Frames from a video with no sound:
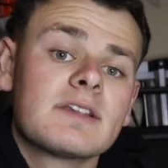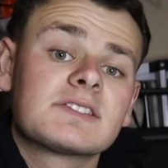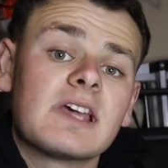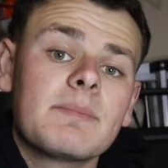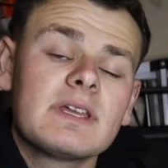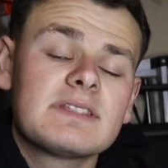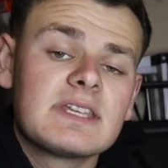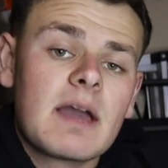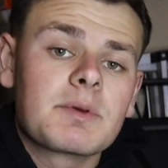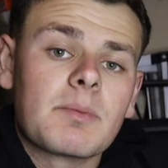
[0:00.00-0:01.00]
Send me a
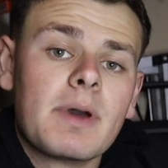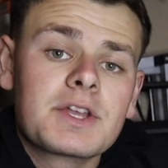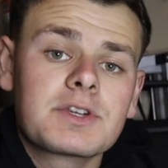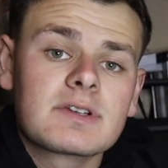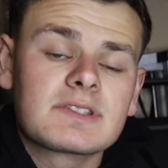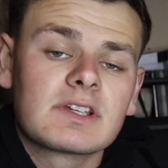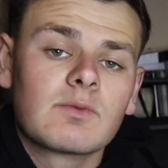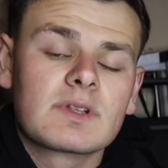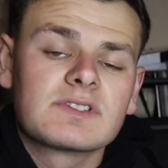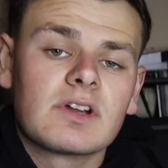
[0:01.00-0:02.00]
DM with a picture of your sled
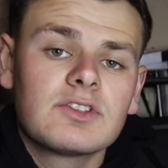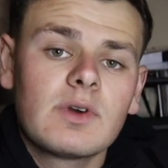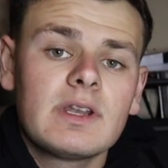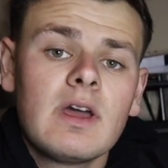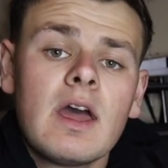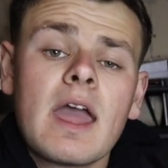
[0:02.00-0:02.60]
and what's done to it.